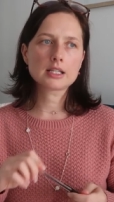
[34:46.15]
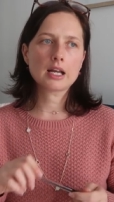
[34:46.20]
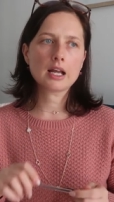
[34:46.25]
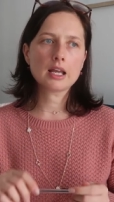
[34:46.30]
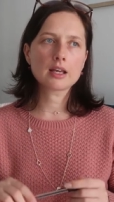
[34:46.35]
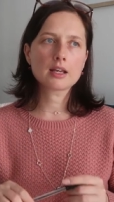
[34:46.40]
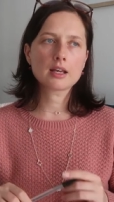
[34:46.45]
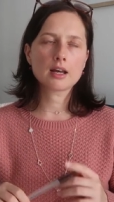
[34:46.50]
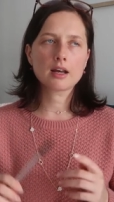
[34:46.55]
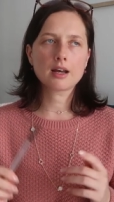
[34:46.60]

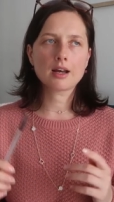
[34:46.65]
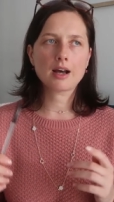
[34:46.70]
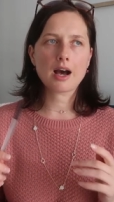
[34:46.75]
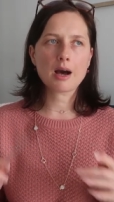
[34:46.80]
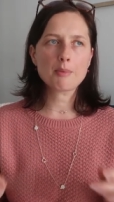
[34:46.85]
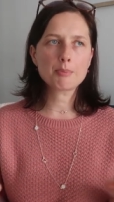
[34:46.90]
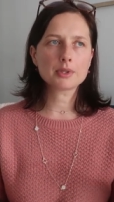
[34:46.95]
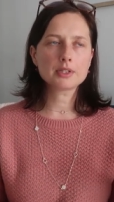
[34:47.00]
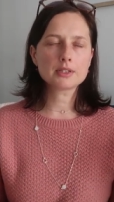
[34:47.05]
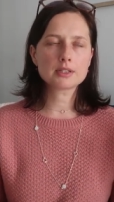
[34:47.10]
Like
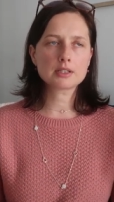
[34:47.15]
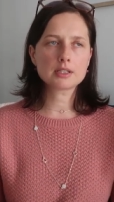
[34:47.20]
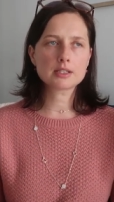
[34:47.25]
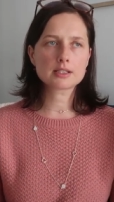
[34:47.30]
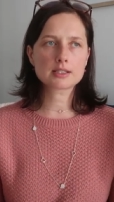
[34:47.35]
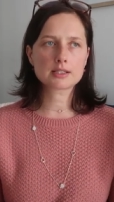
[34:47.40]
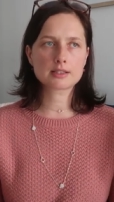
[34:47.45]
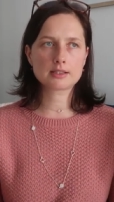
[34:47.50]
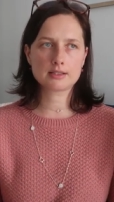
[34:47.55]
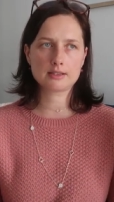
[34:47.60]
up on
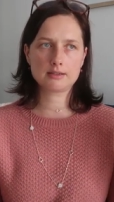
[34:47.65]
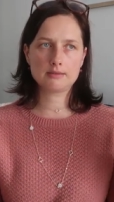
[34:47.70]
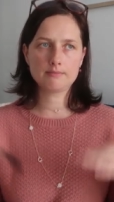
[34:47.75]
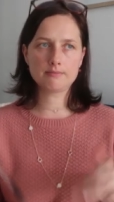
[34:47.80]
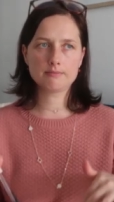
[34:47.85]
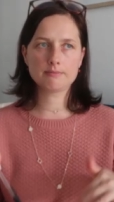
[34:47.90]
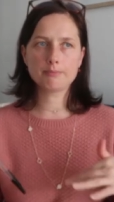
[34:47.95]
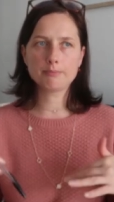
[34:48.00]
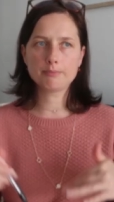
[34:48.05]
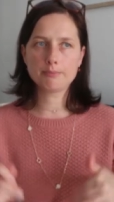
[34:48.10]
this
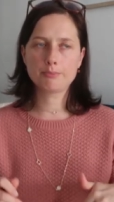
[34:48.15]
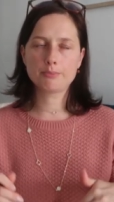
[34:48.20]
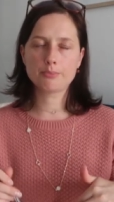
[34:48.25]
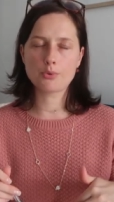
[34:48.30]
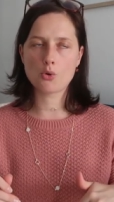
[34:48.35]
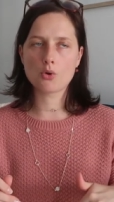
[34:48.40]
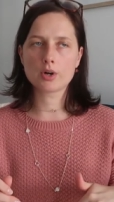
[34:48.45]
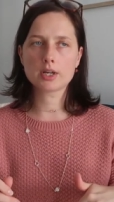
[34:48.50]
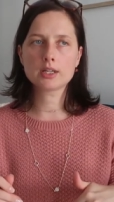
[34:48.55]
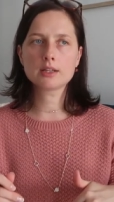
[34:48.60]

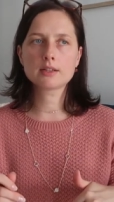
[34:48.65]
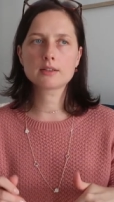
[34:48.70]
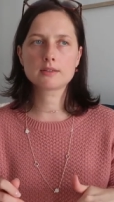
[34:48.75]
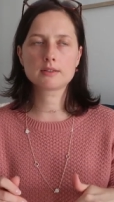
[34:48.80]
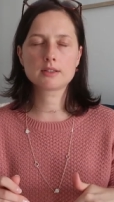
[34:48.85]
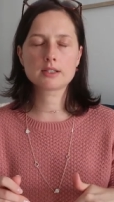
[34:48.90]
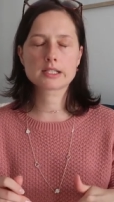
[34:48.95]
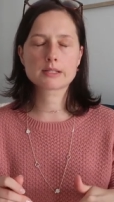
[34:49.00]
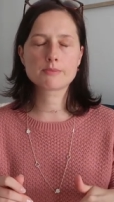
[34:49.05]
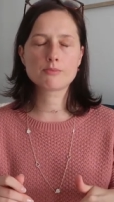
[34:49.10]
point,
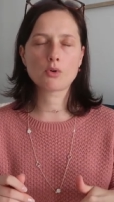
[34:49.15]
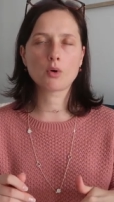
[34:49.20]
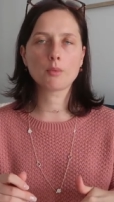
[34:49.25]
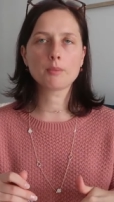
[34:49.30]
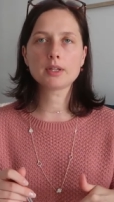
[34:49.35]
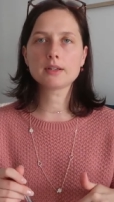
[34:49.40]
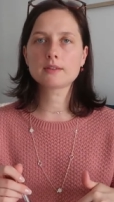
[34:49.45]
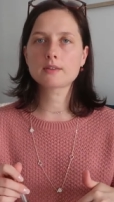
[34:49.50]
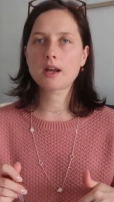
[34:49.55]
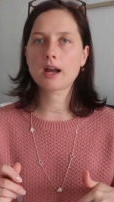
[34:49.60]
this
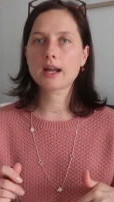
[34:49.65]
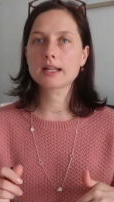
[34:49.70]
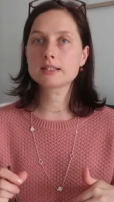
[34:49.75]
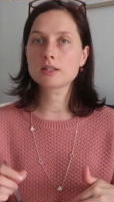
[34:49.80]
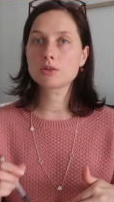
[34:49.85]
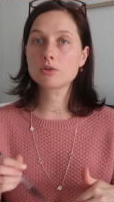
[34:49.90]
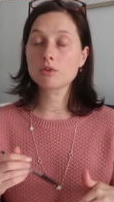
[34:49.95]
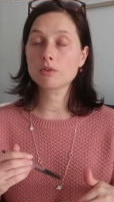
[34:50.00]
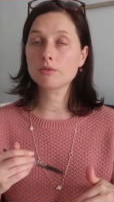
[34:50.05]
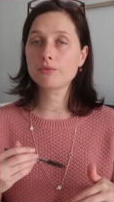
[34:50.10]
moment, I
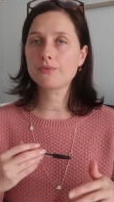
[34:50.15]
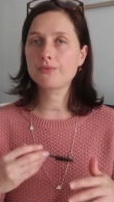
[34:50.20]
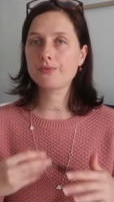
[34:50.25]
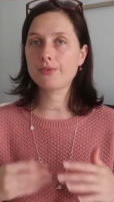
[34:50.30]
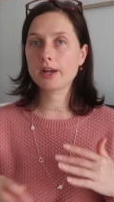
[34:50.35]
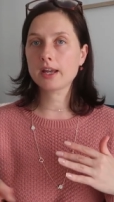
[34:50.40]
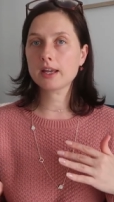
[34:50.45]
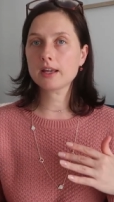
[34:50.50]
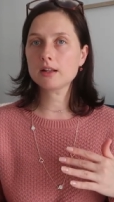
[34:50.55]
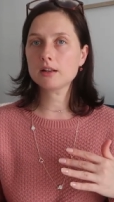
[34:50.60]
did not
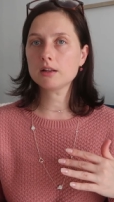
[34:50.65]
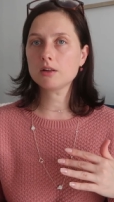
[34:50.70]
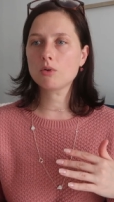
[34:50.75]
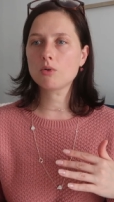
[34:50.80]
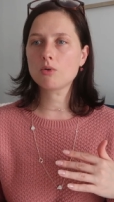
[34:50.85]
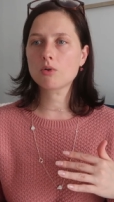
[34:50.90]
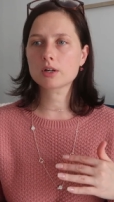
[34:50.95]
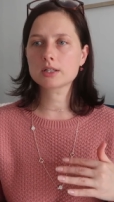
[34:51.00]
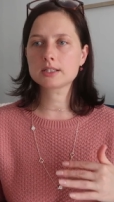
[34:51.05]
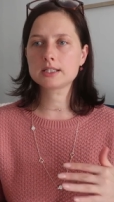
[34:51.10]
fail
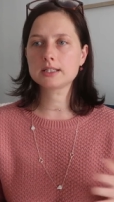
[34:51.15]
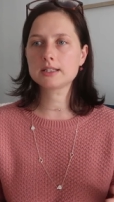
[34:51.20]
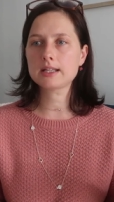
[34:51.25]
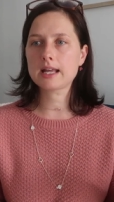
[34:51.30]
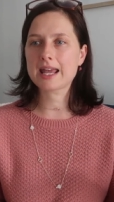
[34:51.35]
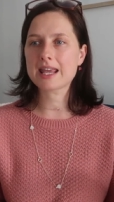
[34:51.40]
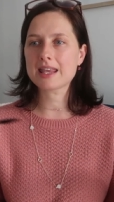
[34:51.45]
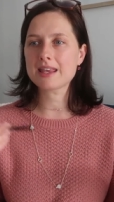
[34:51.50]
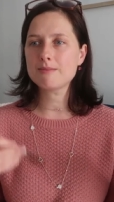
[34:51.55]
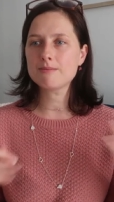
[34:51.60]
or did
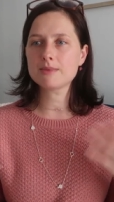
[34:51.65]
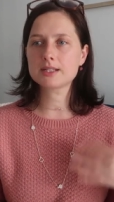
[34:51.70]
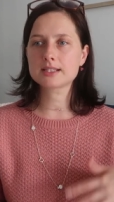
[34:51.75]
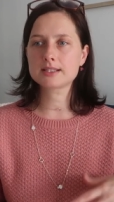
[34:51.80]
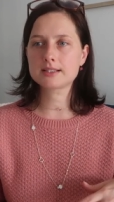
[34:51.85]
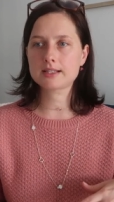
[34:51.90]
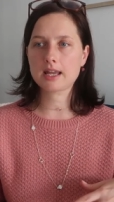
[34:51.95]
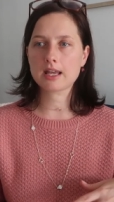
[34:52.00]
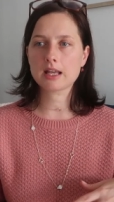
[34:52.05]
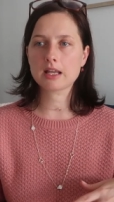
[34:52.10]
any
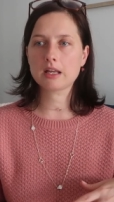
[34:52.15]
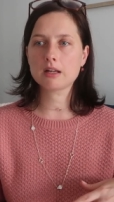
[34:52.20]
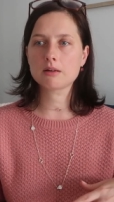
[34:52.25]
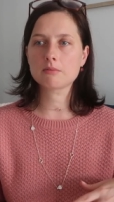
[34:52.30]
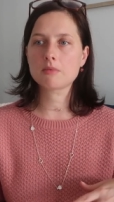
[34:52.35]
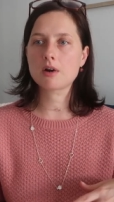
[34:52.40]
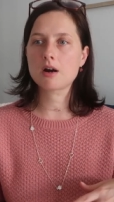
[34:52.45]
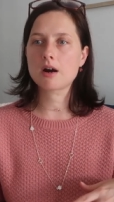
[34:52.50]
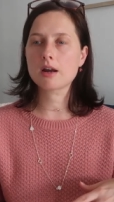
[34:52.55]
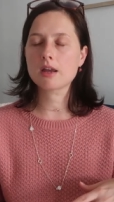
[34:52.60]
mistake in
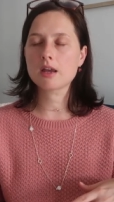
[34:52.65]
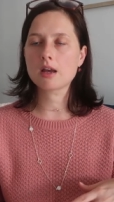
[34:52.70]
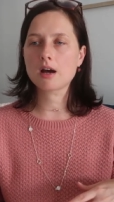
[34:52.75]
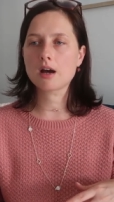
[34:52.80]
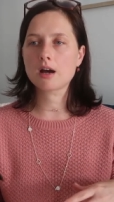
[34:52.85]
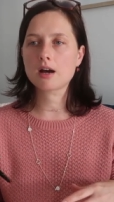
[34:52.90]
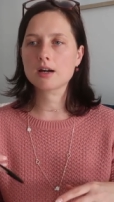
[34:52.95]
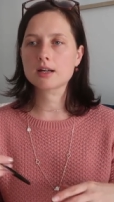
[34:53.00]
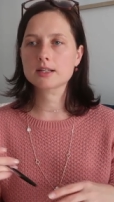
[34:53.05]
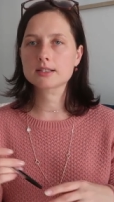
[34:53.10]
my
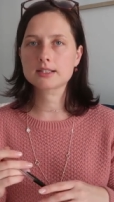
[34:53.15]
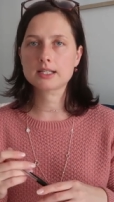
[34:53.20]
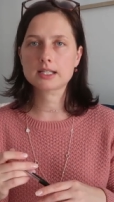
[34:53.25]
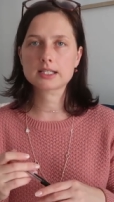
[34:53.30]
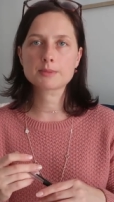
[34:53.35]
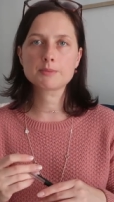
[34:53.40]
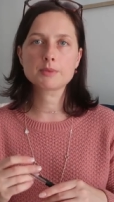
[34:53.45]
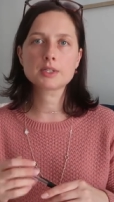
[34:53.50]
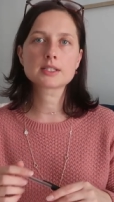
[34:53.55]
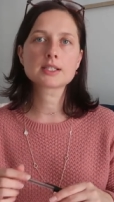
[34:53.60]
uh,
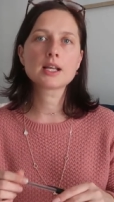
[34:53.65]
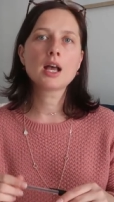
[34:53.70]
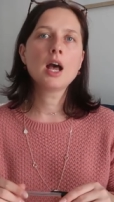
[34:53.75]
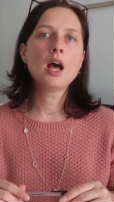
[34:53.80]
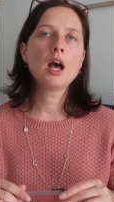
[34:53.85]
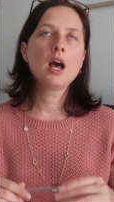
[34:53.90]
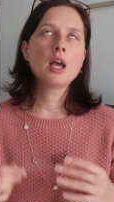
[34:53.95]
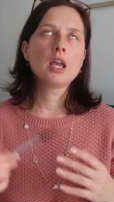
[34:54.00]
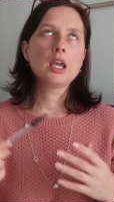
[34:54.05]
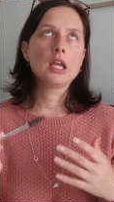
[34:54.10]
assessments.
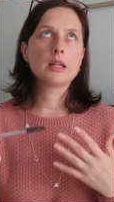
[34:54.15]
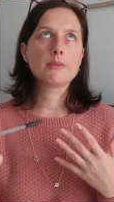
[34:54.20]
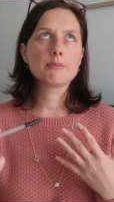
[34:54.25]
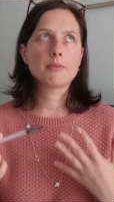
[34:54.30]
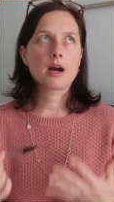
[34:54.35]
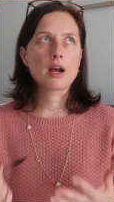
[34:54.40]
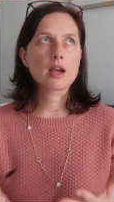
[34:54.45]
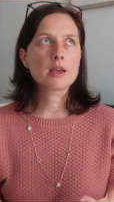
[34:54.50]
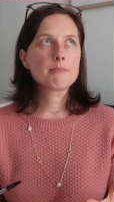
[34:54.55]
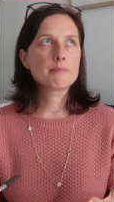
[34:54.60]
In
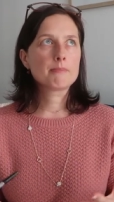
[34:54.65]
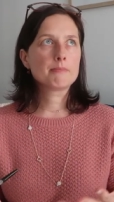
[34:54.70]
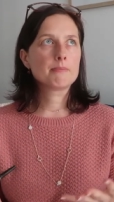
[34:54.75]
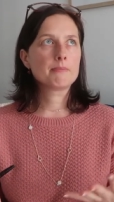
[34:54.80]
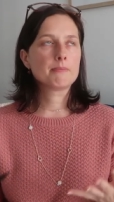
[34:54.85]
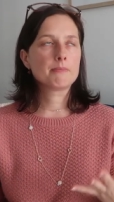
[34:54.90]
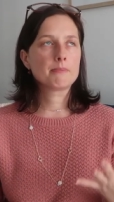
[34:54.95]
my